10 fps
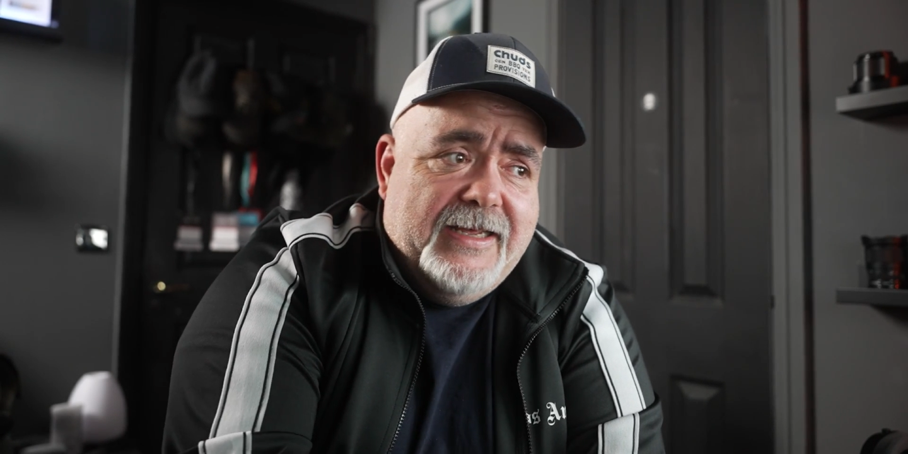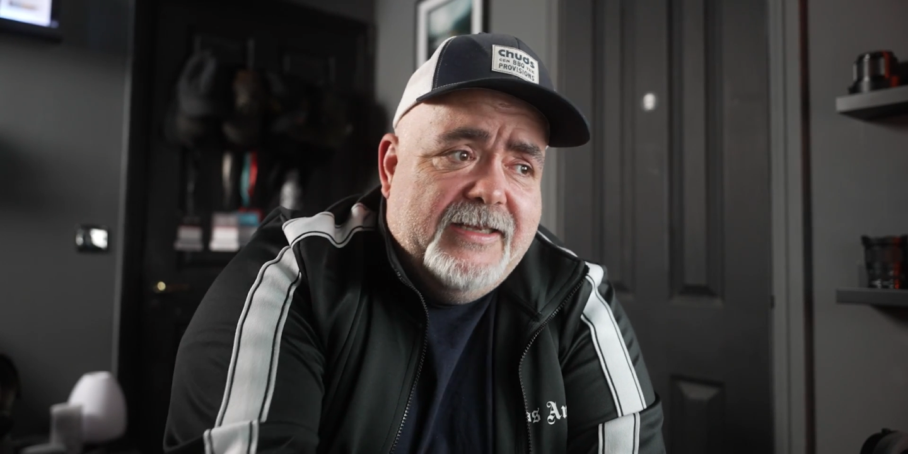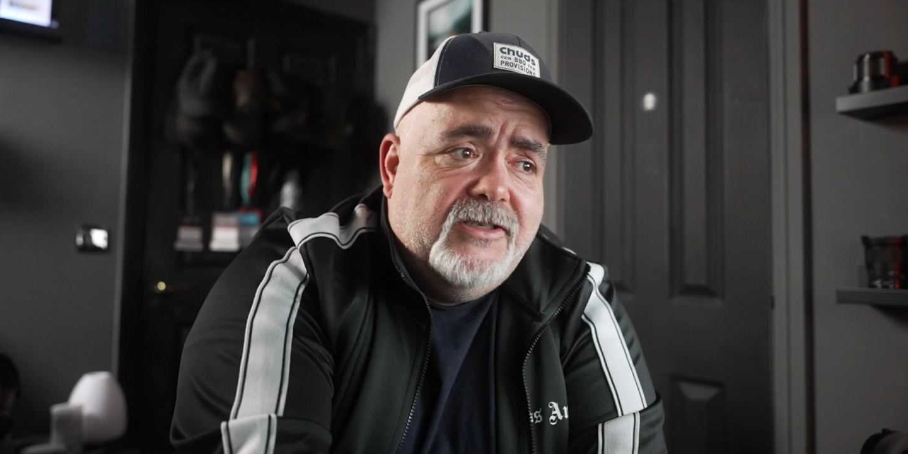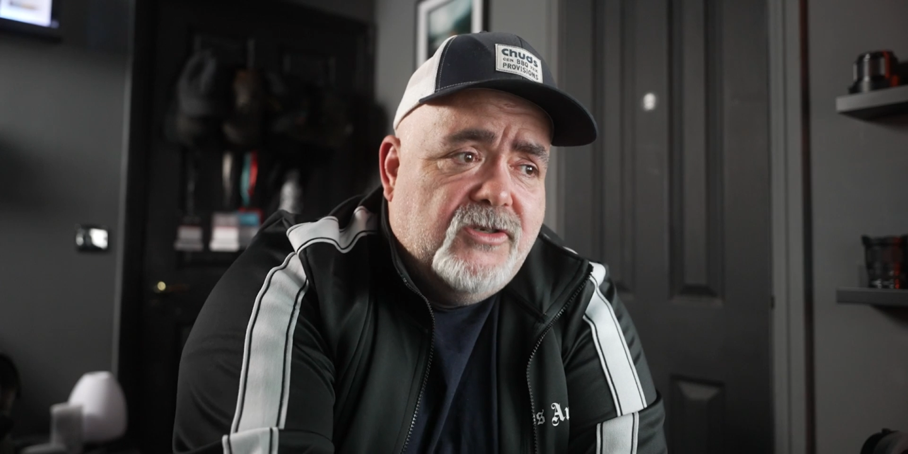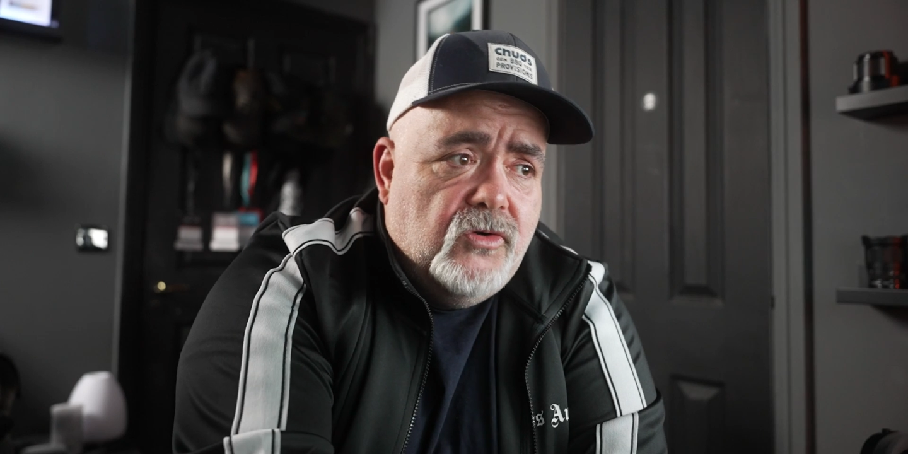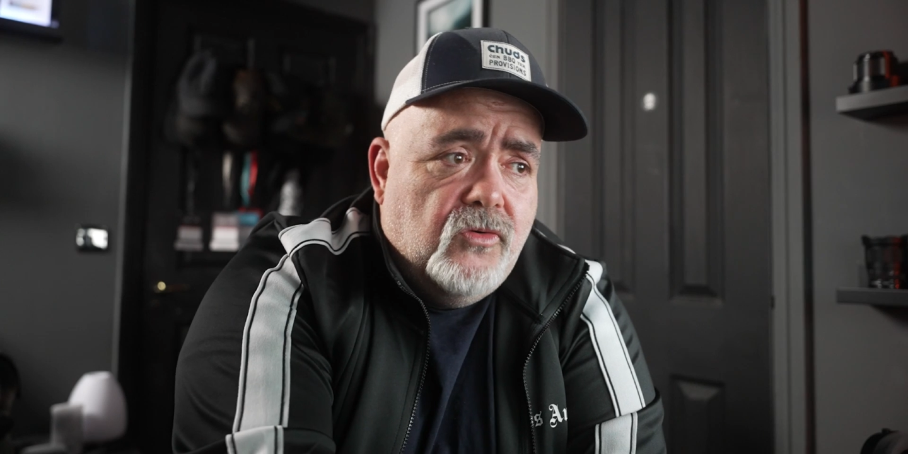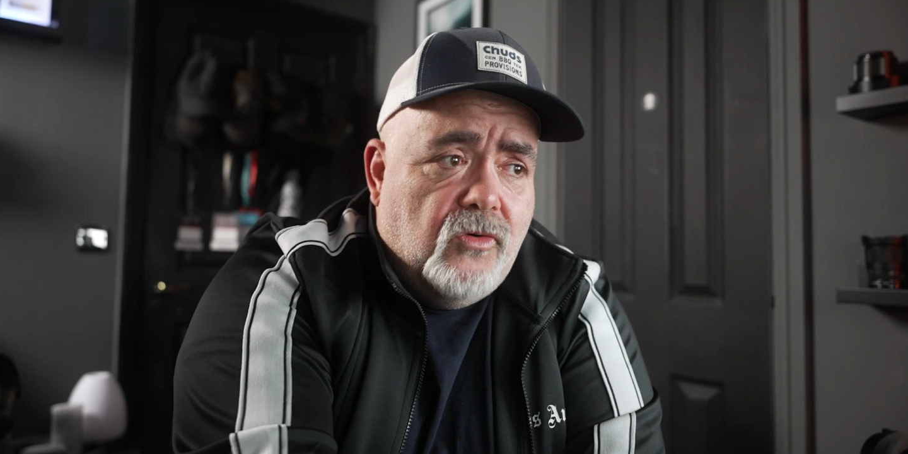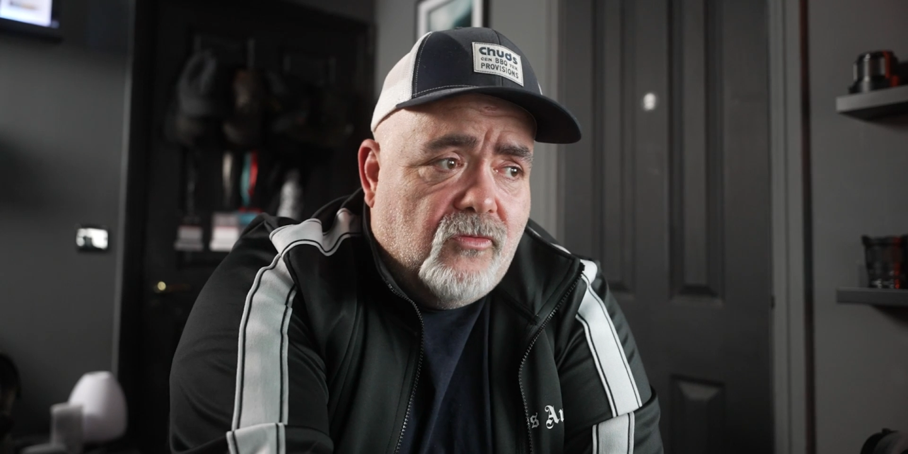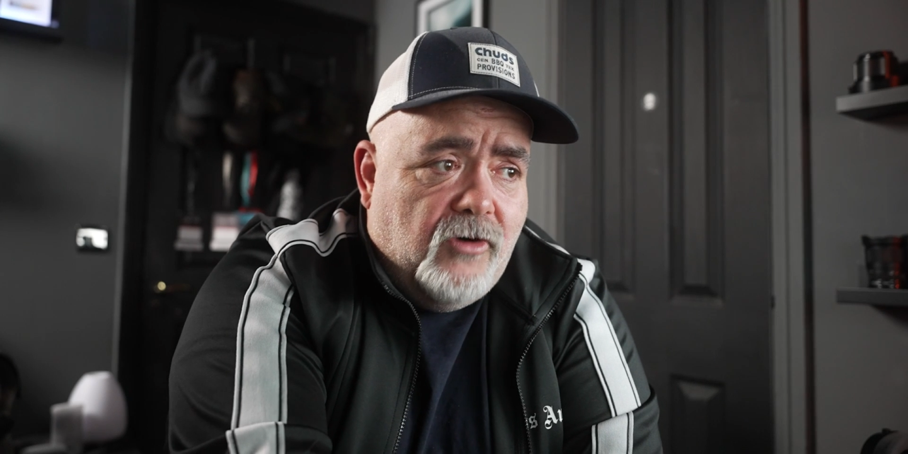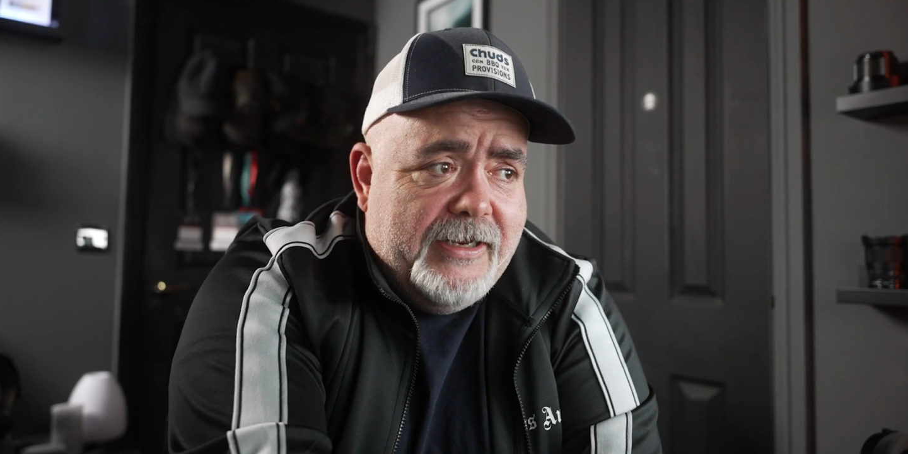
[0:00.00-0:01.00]
is to
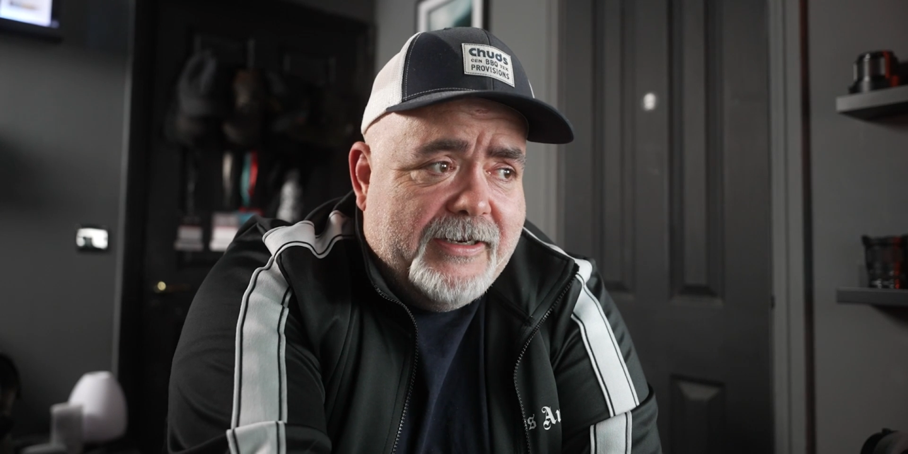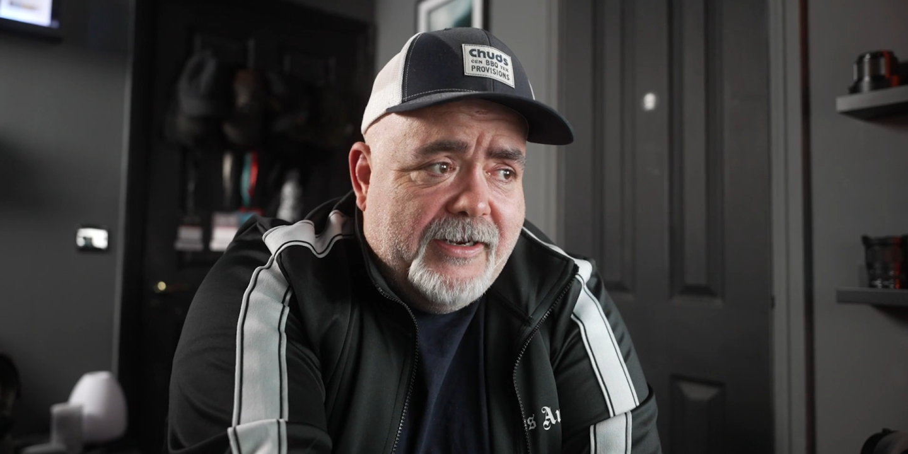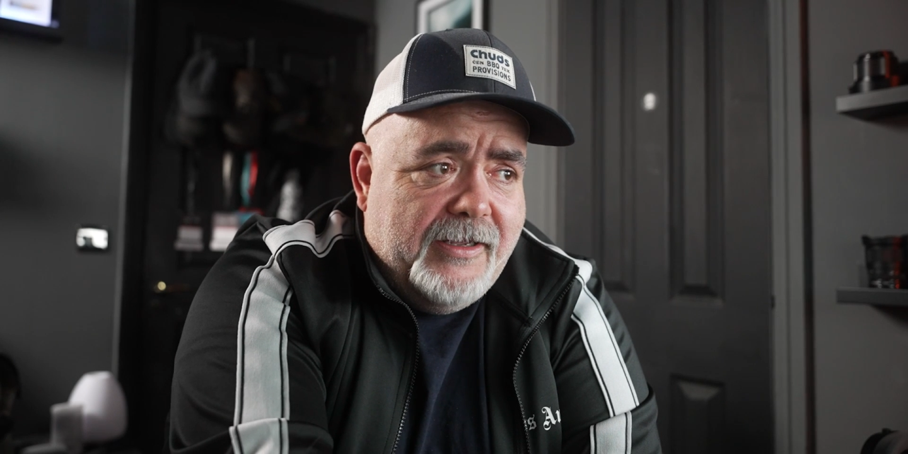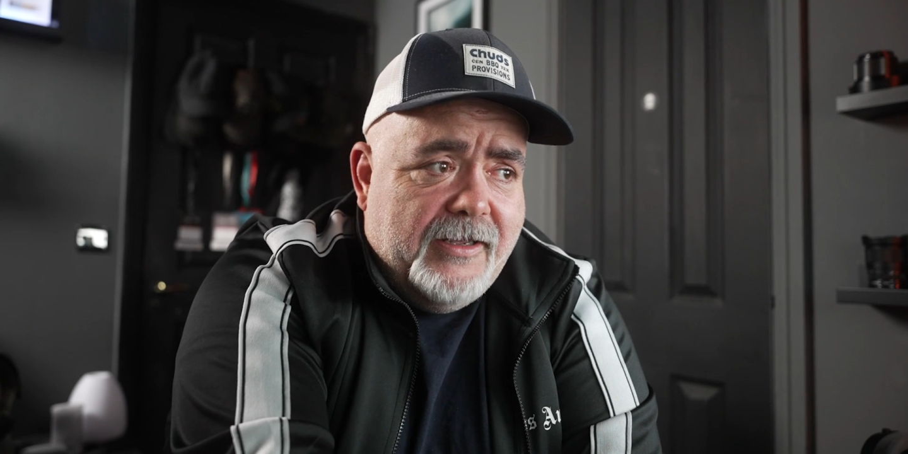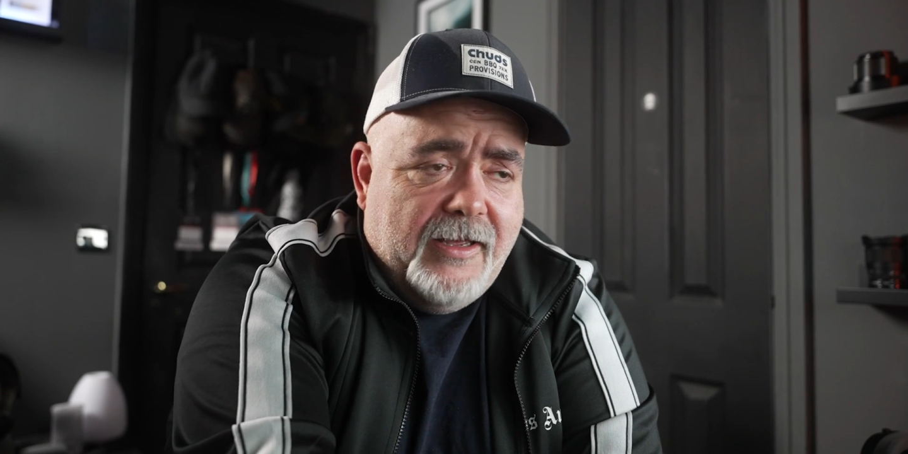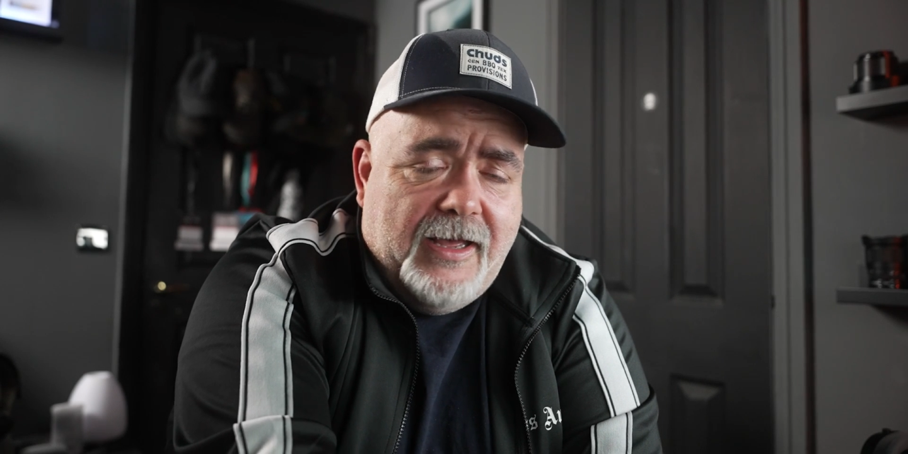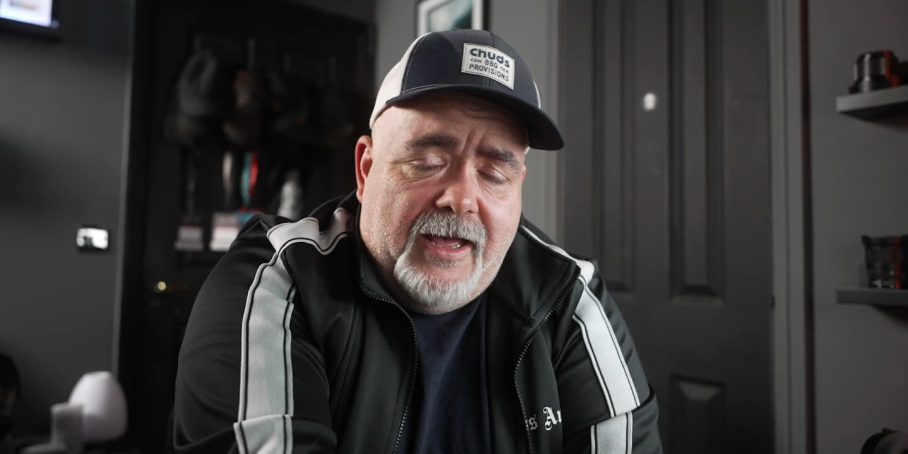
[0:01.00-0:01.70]
right click